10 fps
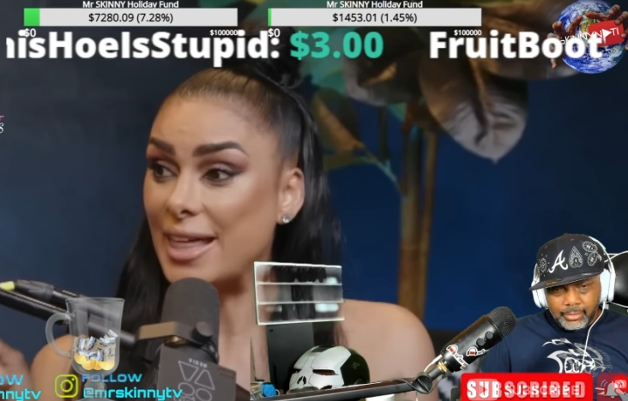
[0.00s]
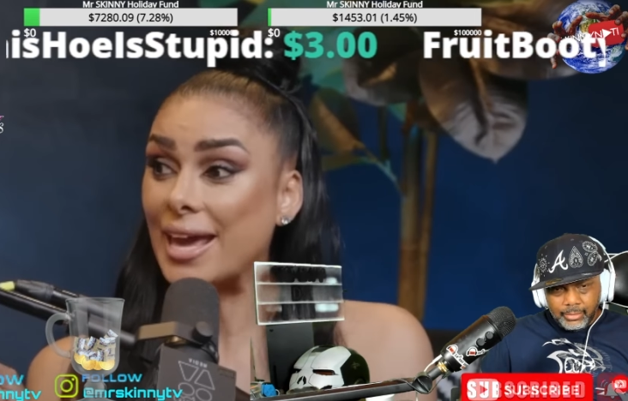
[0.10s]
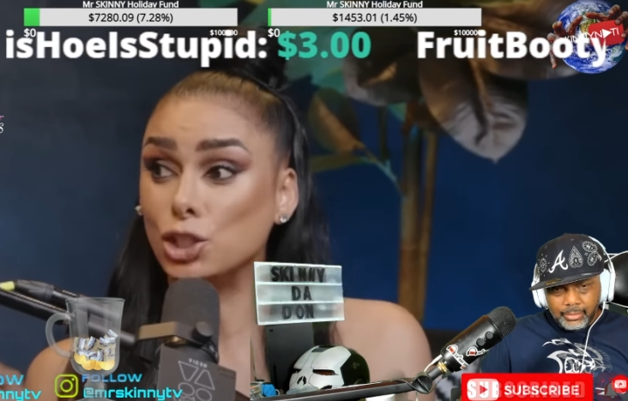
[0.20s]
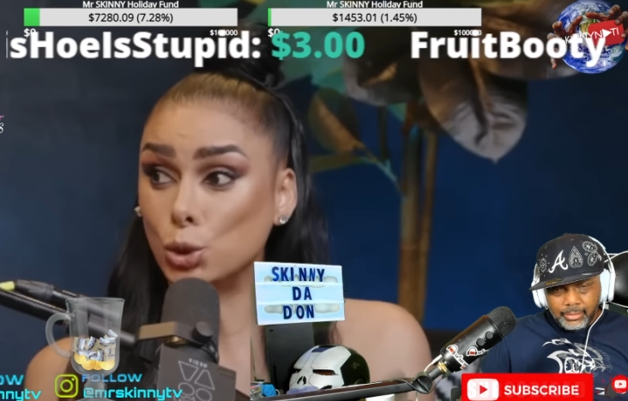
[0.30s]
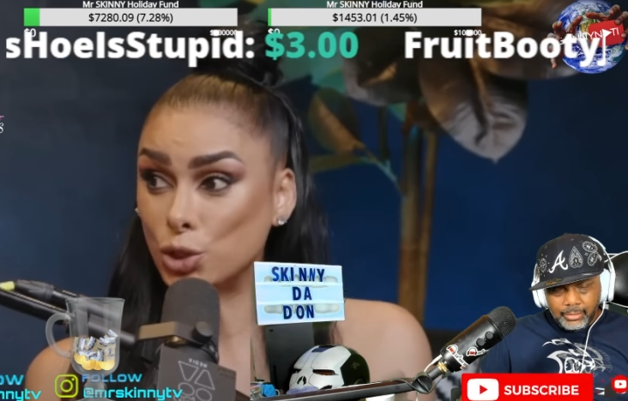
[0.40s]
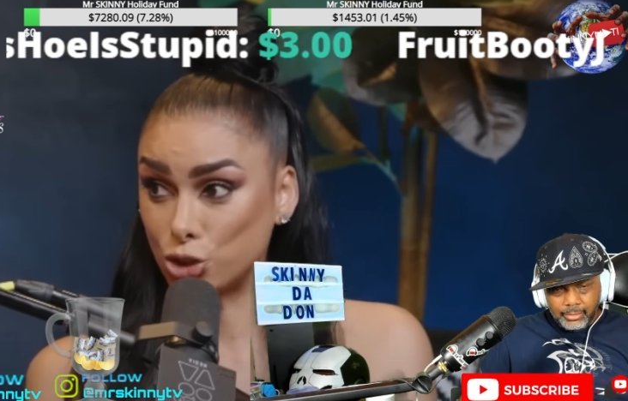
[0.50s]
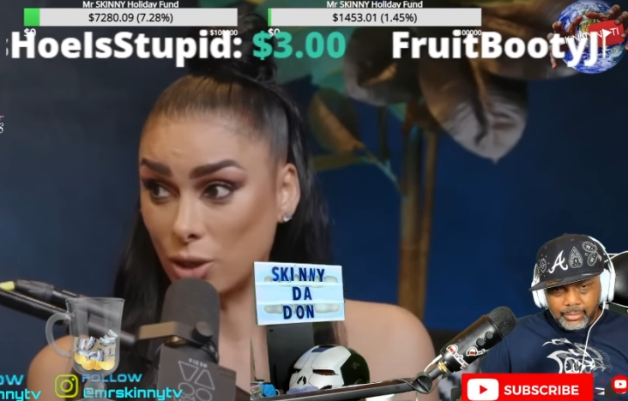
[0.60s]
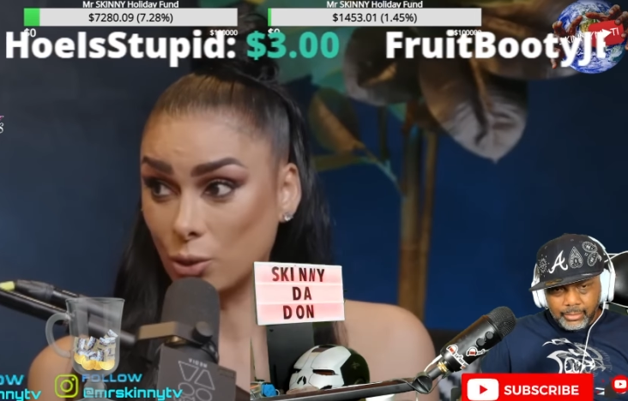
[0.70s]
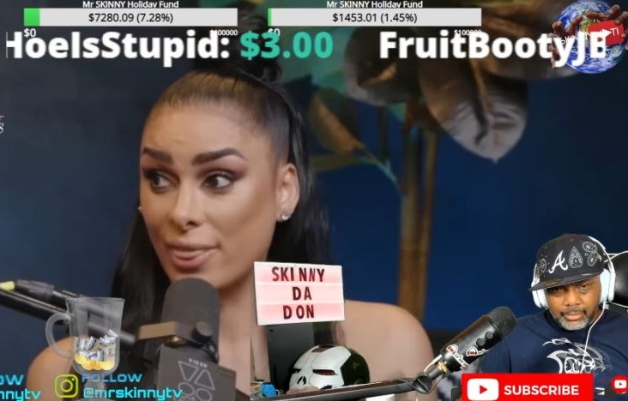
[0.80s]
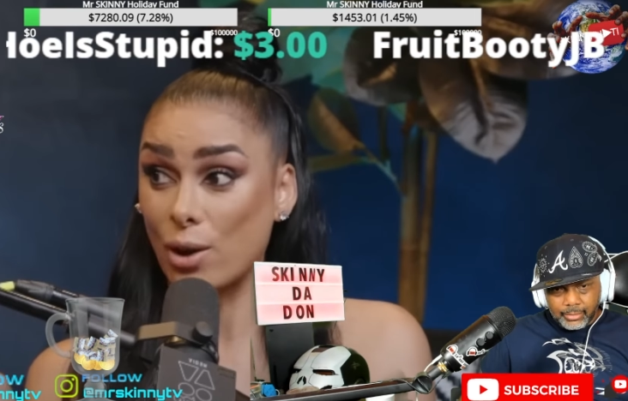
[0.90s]
Speaker 1: they knew the
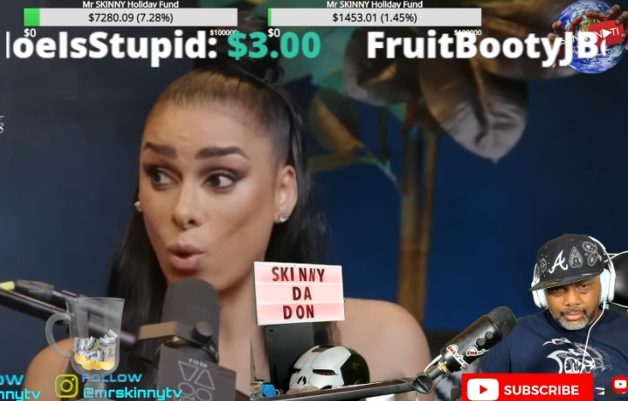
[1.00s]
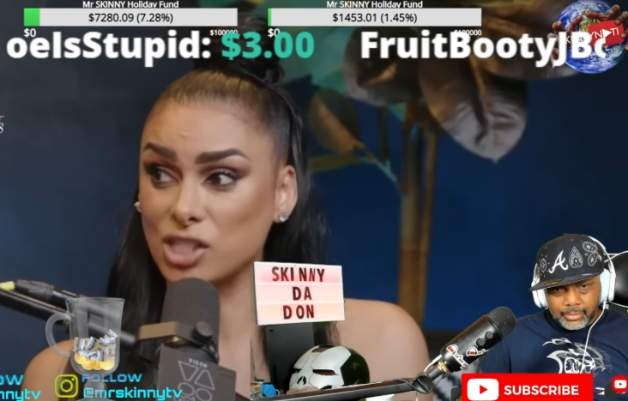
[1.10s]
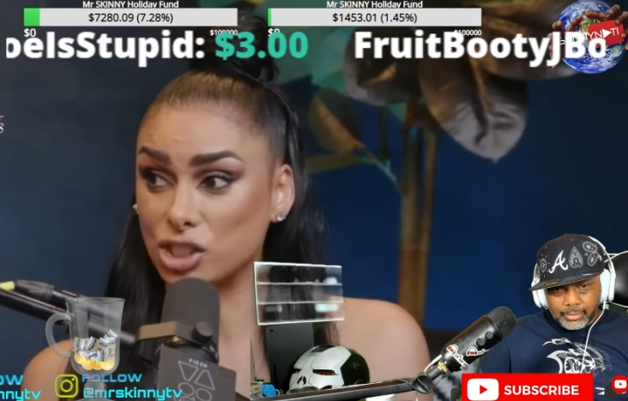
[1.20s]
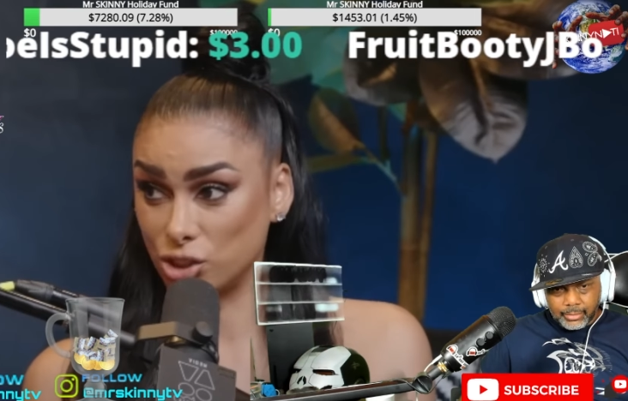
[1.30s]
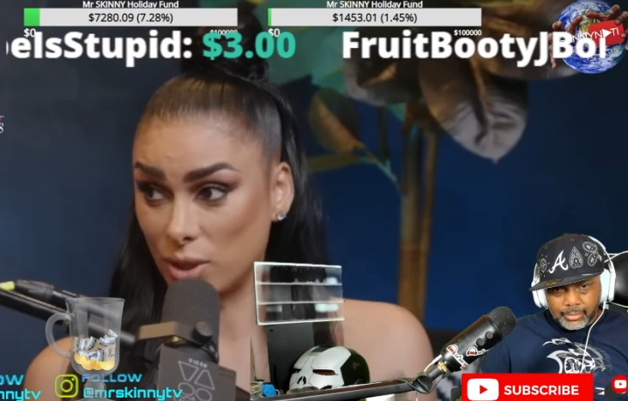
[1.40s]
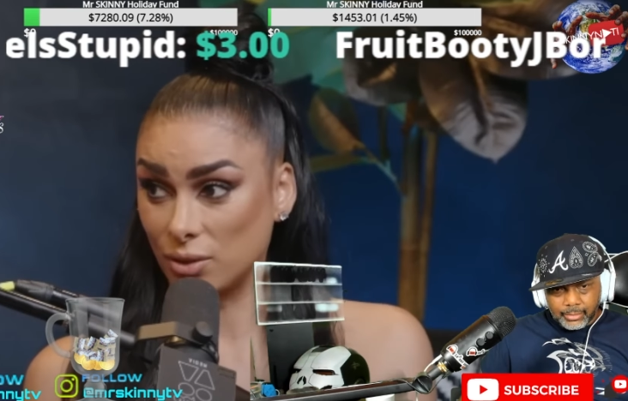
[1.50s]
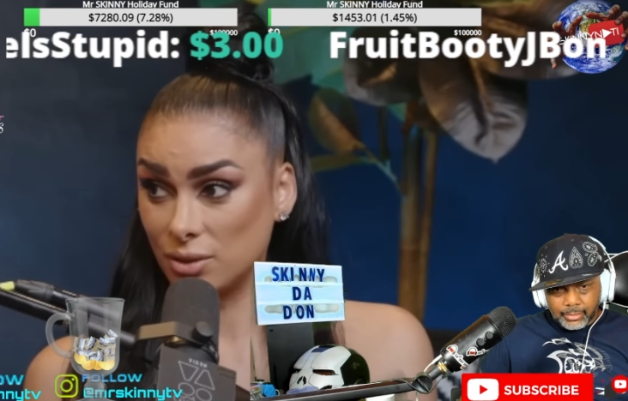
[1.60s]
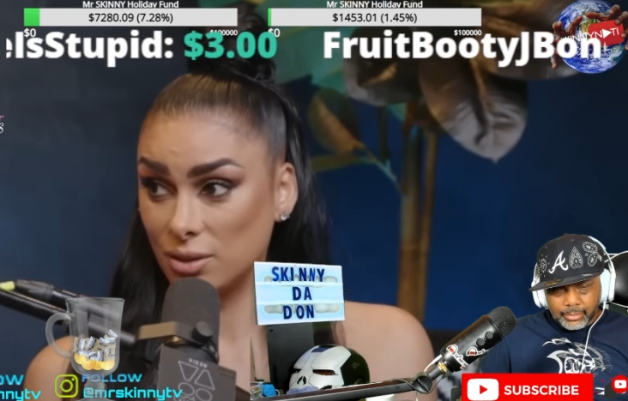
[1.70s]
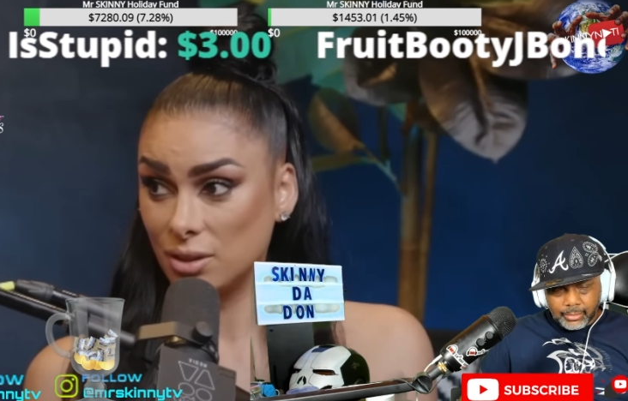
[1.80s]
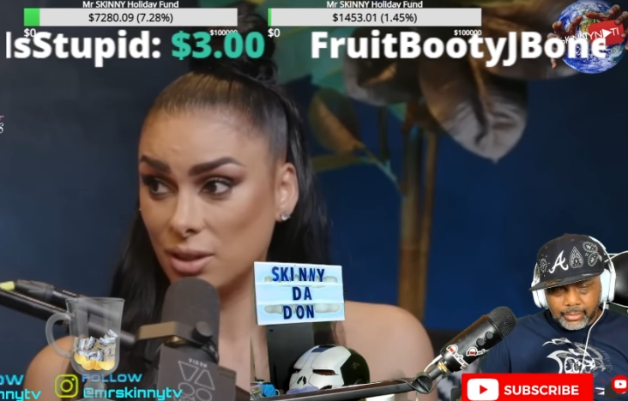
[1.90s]
struggle they watched the
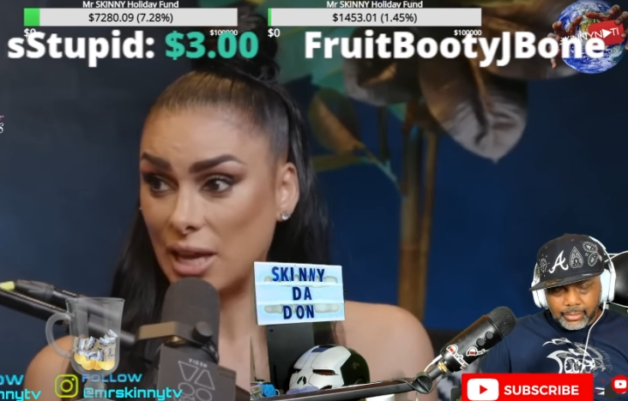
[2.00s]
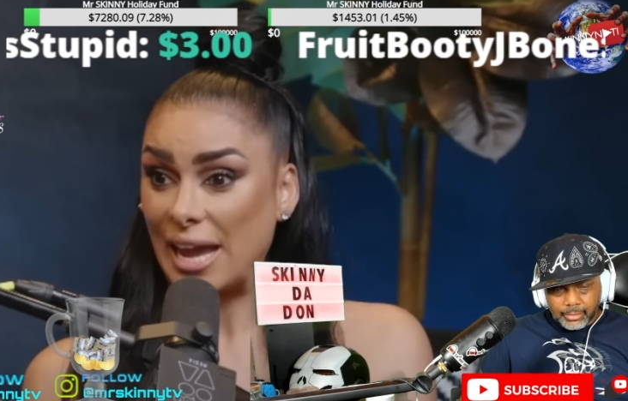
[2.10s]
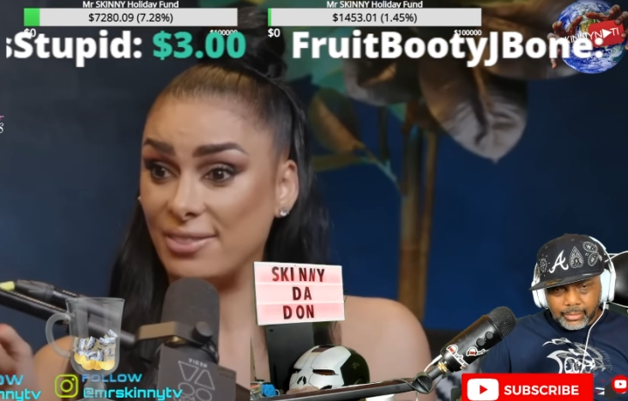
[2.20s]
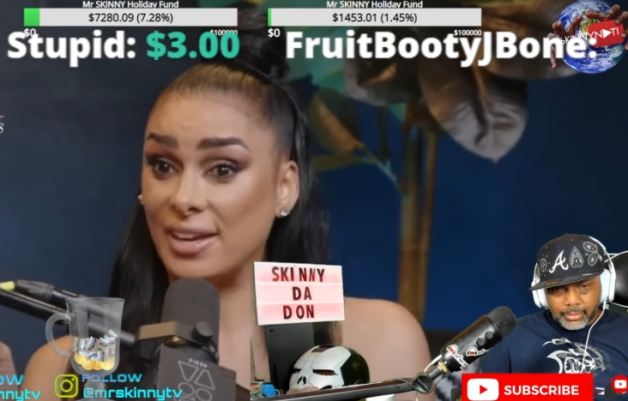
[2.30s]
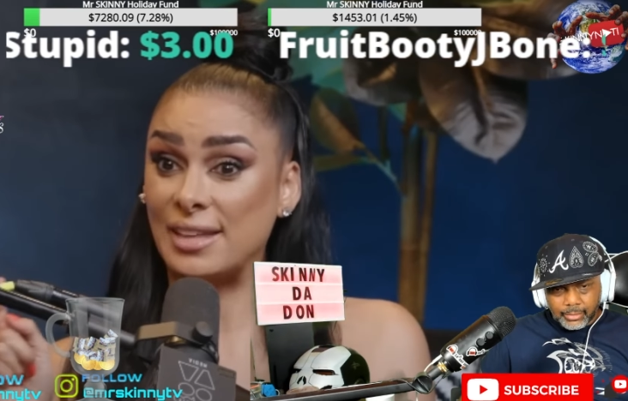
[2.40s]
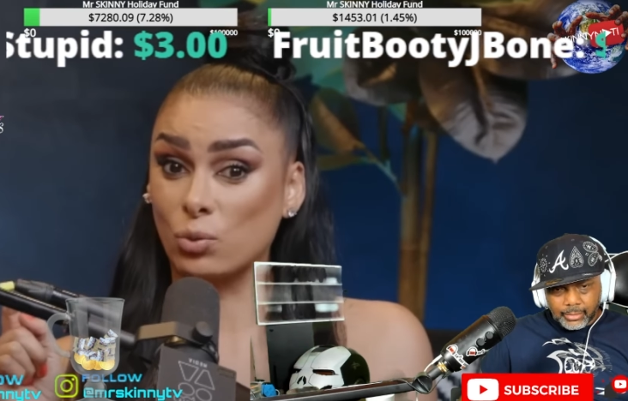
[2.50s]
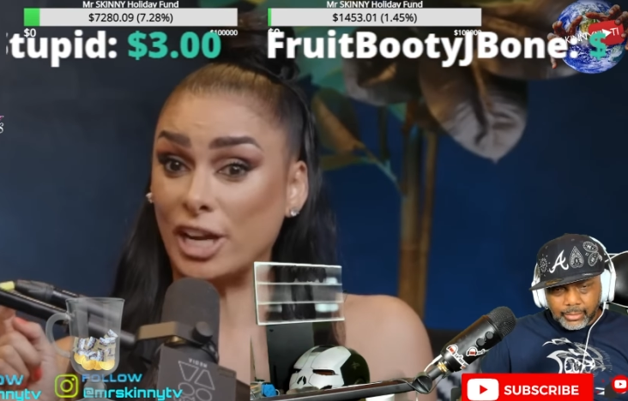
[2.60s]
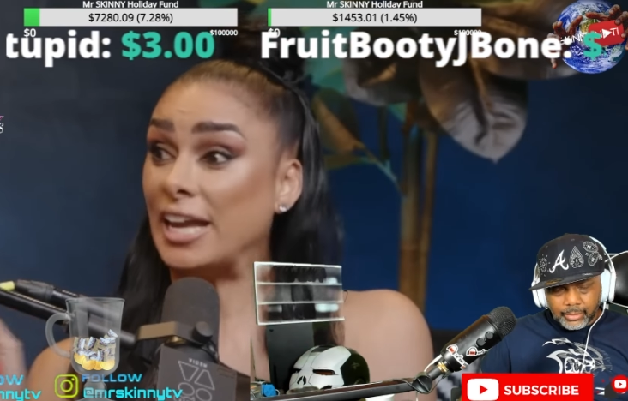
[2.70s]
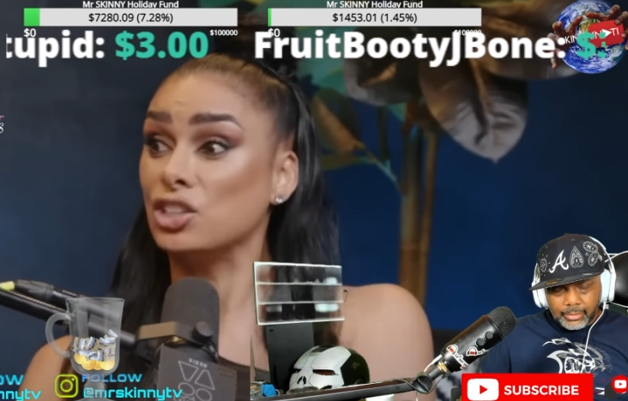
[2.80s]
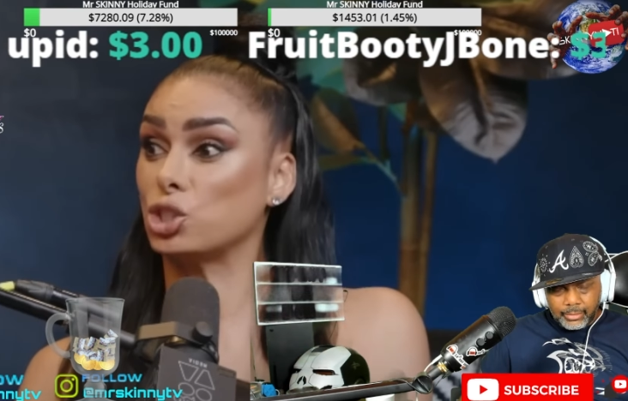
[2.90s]
struggle and then they
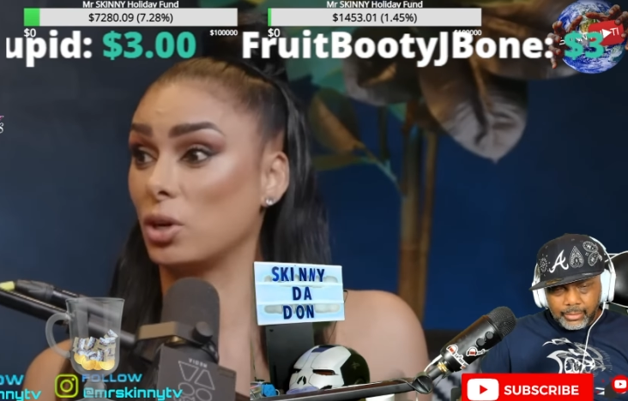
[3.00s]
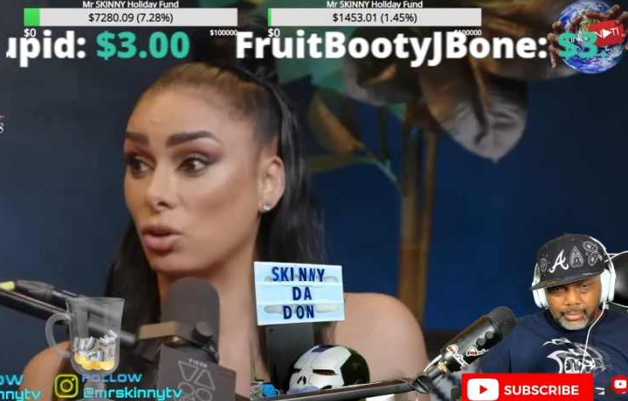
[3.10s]
were in the